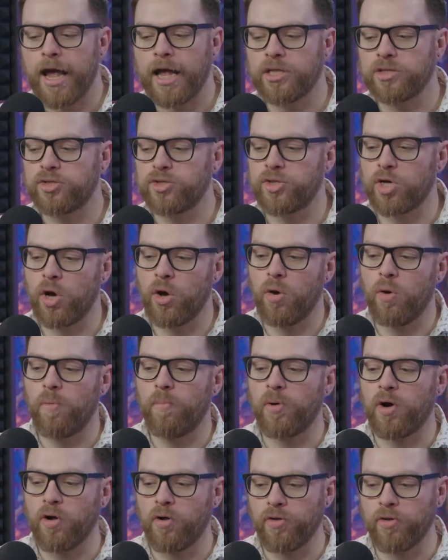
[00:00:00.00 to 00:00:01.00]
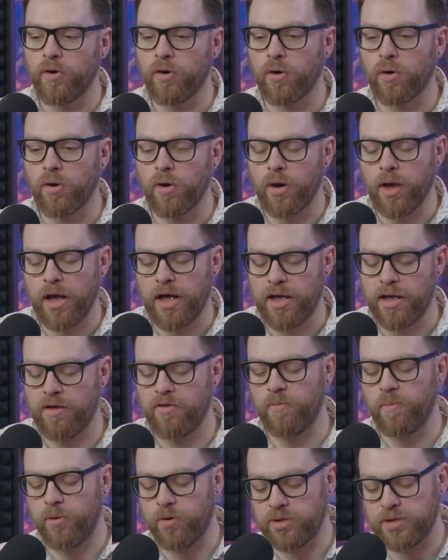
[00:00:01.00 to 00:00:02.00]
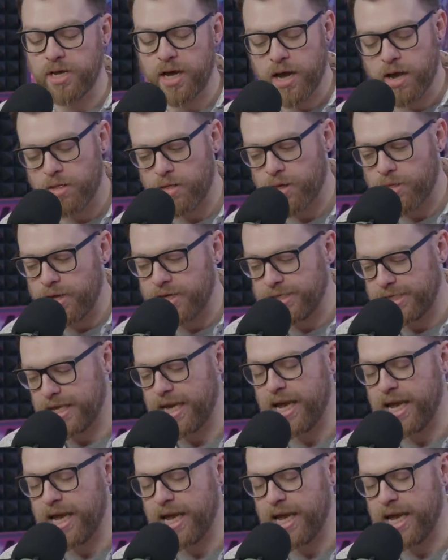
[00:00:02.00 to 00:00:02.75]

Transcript: And so Balder has put together this